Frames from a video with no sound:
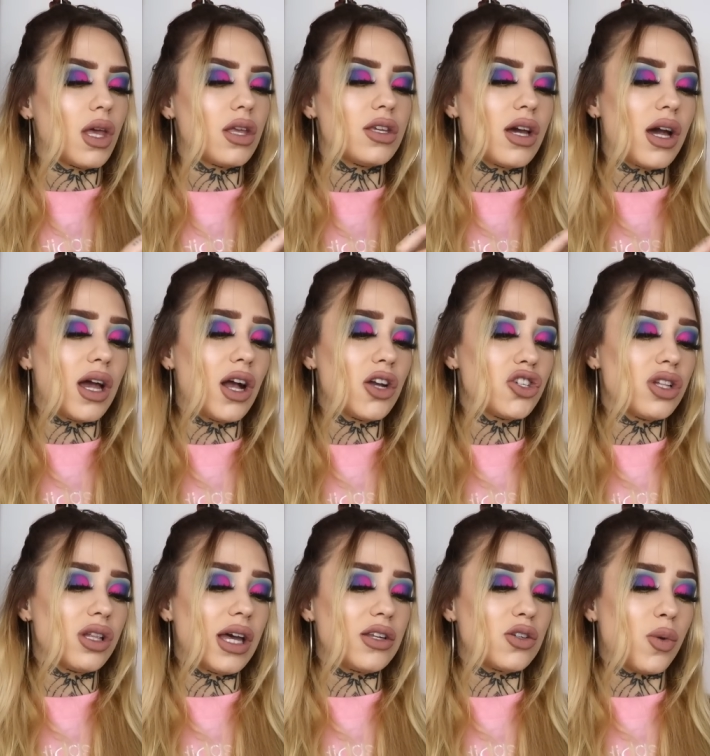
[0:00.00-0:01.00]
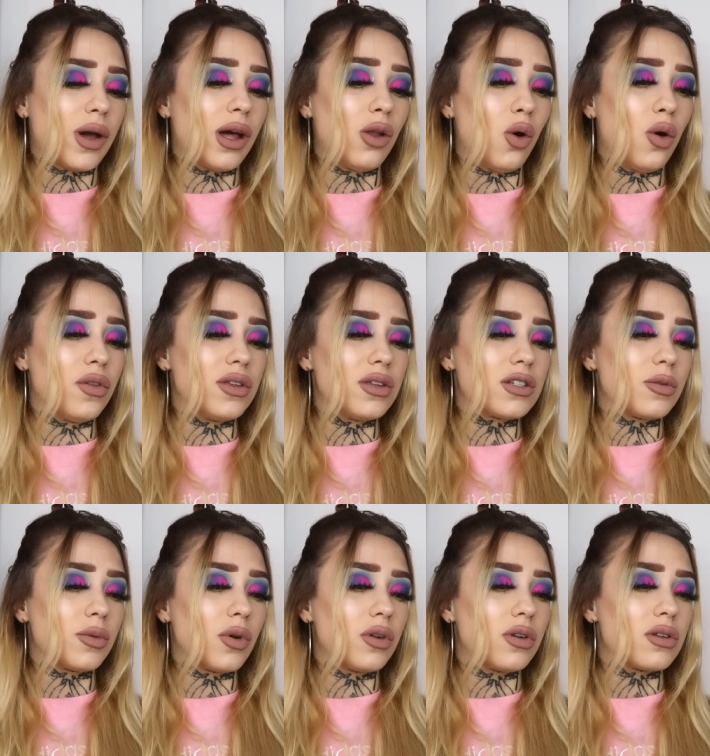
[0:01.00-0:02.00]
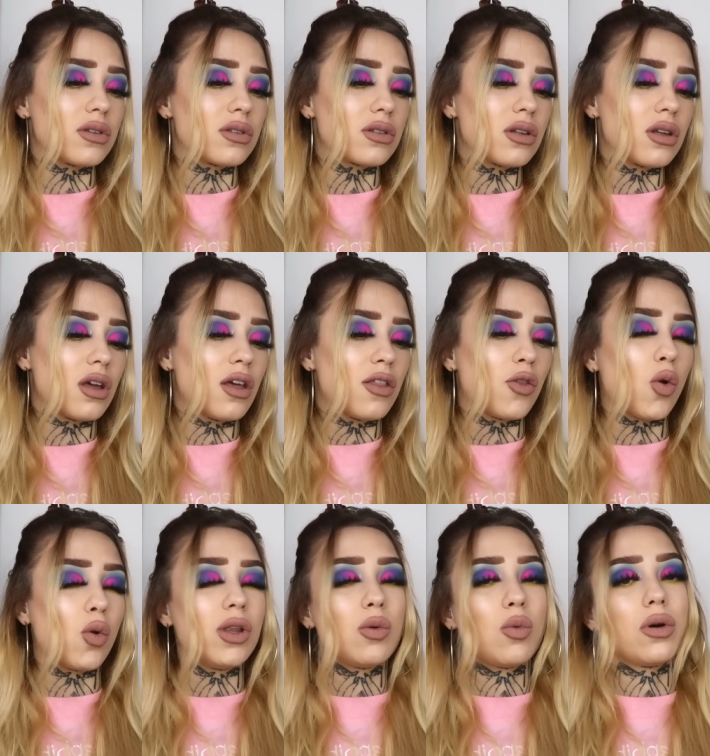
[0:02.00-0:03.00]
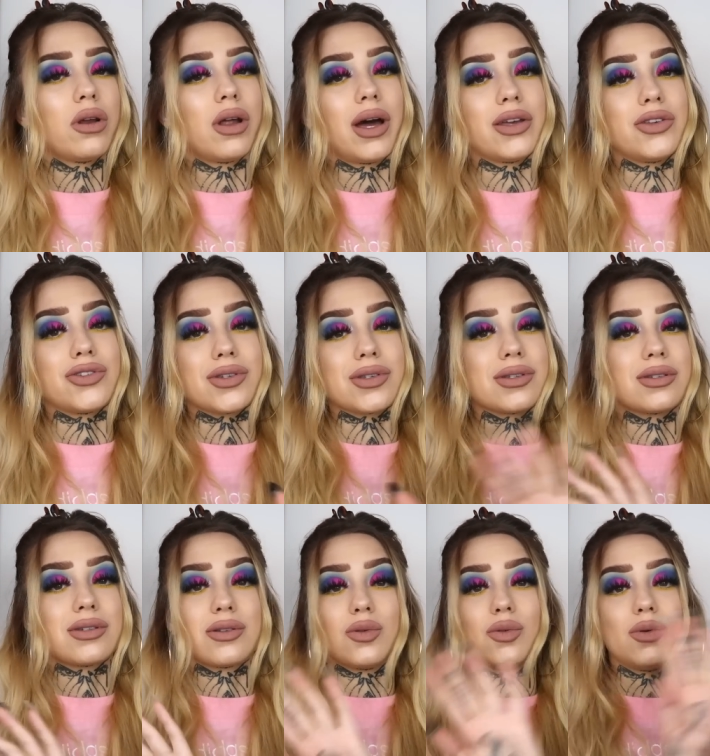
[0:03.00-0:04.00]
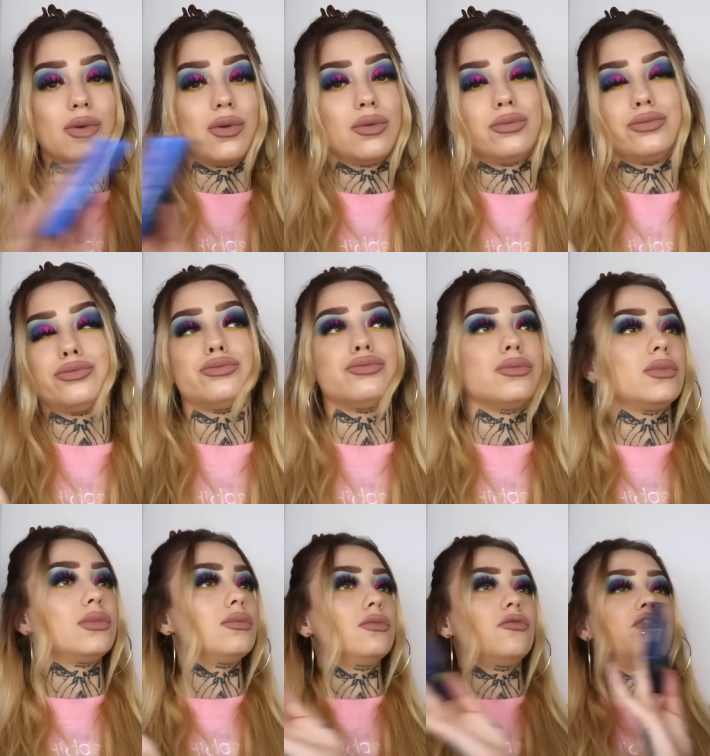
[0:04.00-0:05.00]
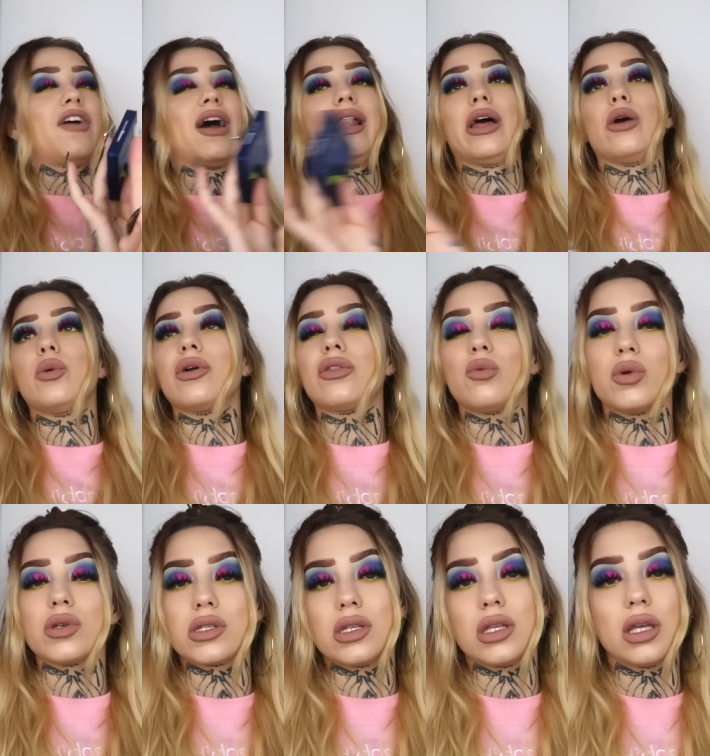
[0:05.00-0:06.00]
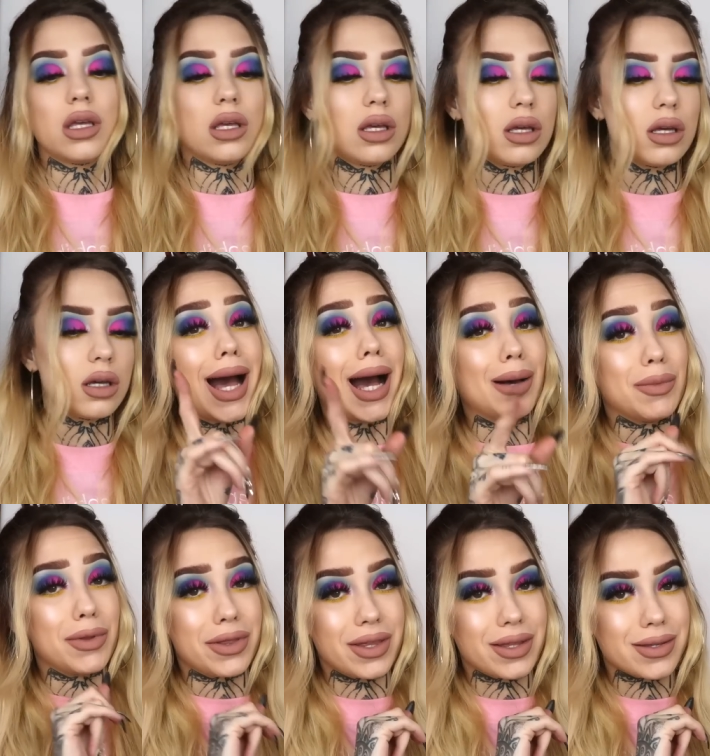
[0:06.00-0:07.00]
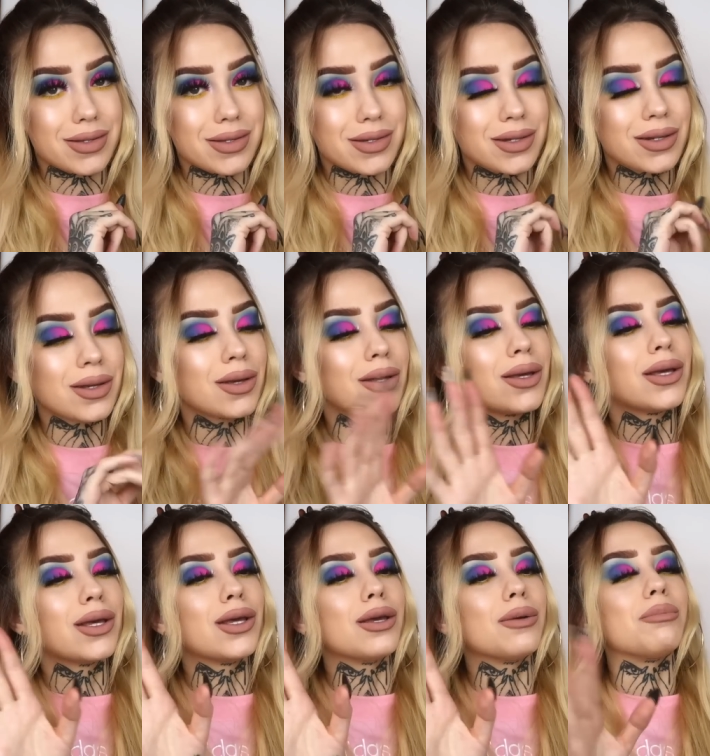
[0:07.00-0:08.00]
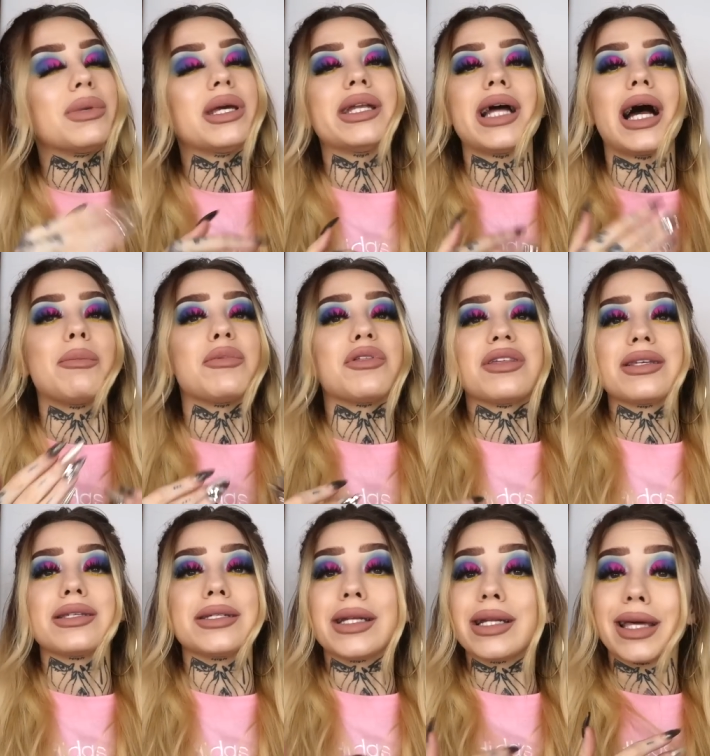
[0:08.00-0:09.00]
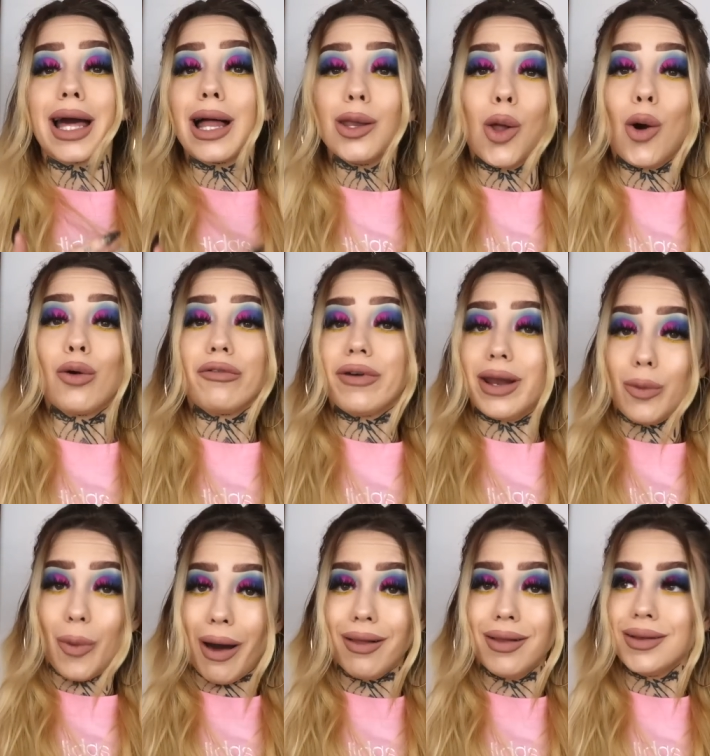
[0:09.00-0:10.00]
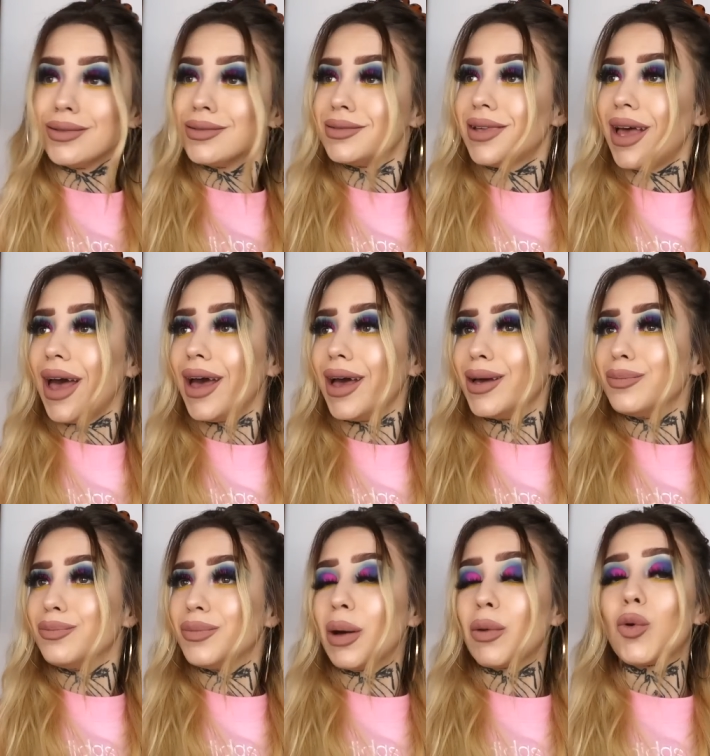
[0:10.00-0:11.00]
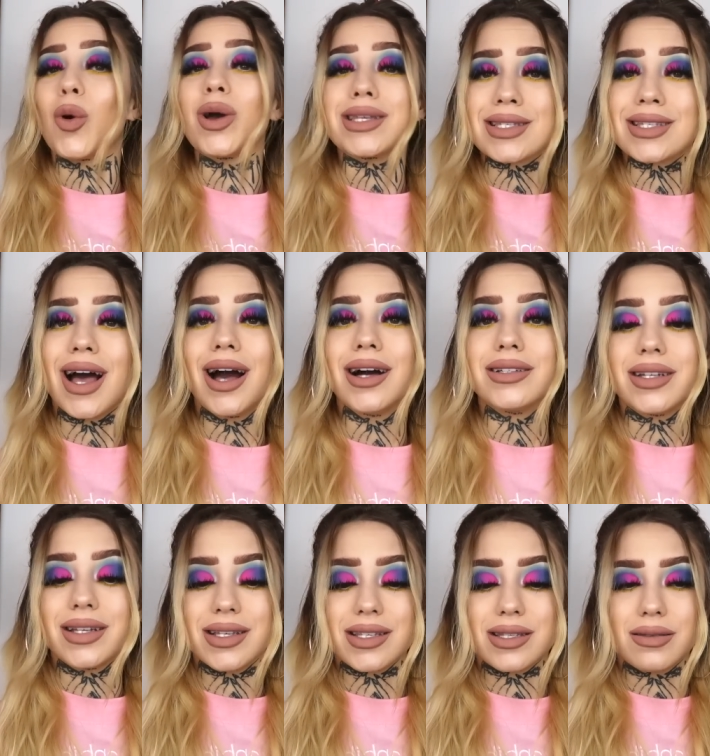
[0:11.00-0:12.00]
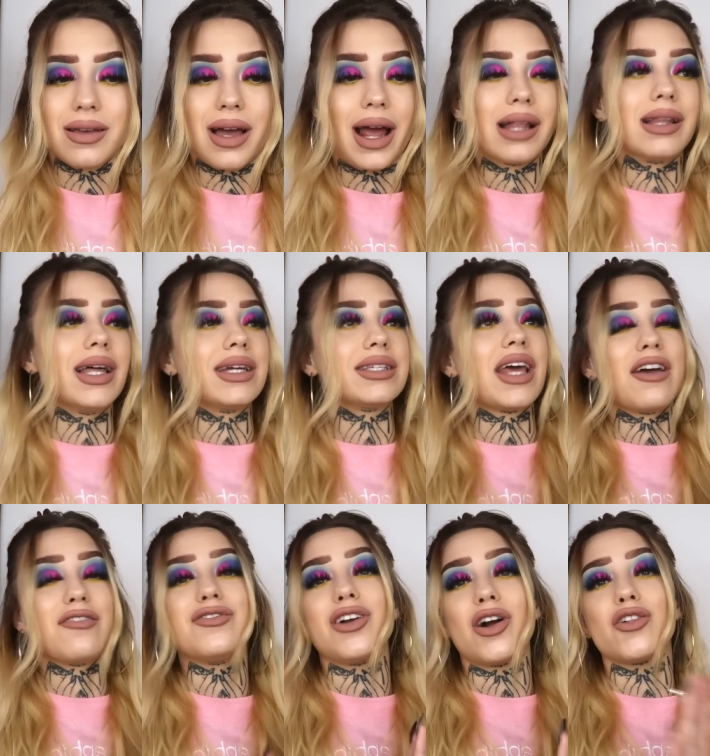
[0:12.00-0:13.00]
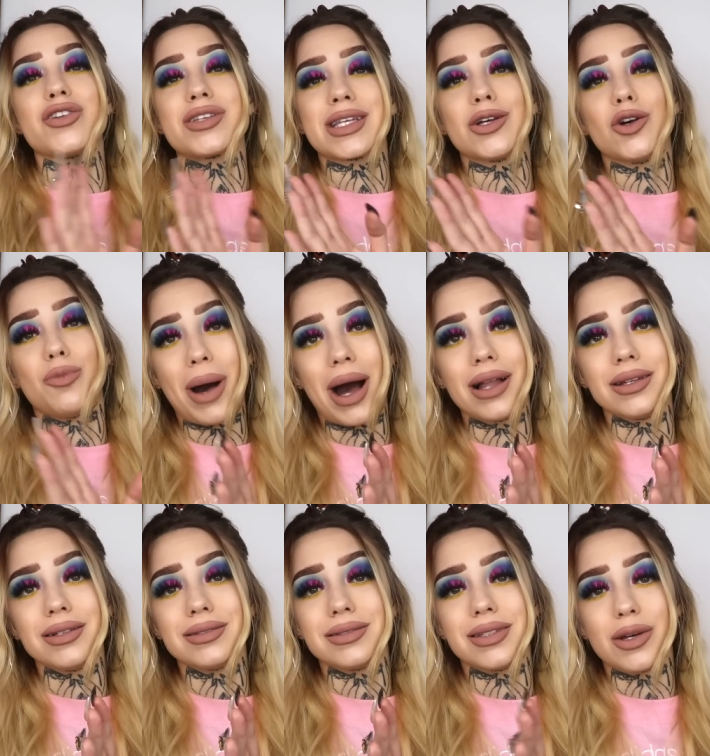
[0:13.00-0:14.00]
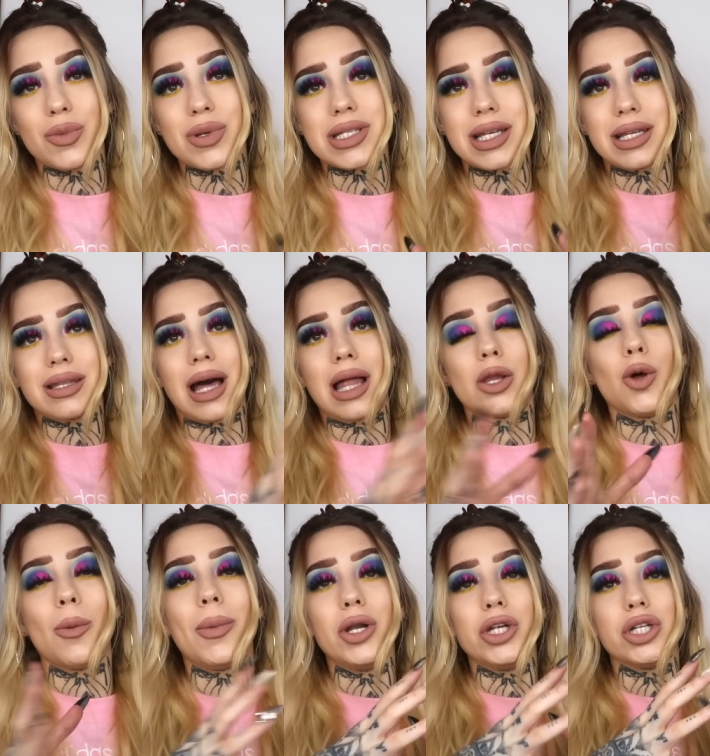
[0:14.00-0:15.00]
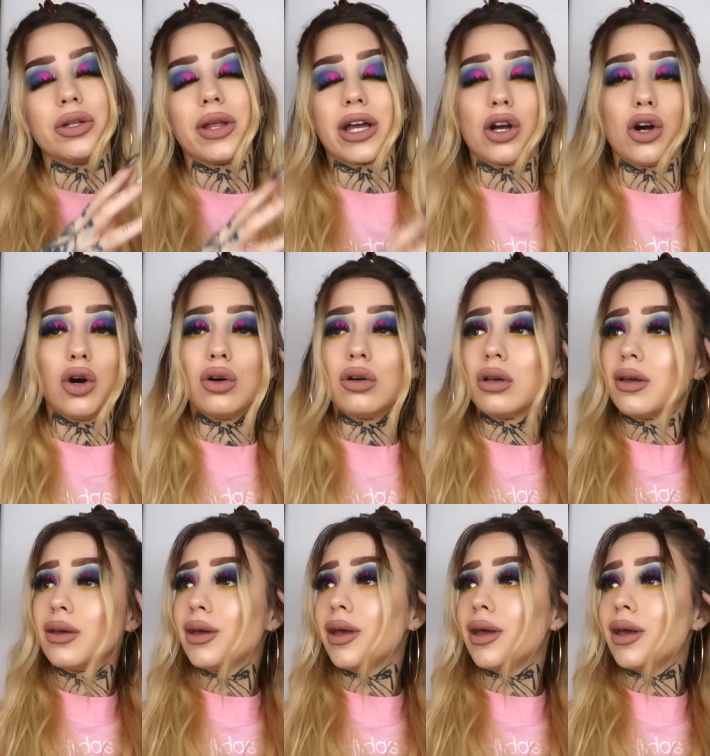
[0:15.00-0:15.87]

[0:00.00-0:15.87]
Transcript: and yeah, I actually liked quite a lot of these to be honest. The only one I just fell out with was the amethyst. Me and amethyst didn't get along very well. Um, I'm quite sad as I liked every other single palette that was in that little bundle that I got.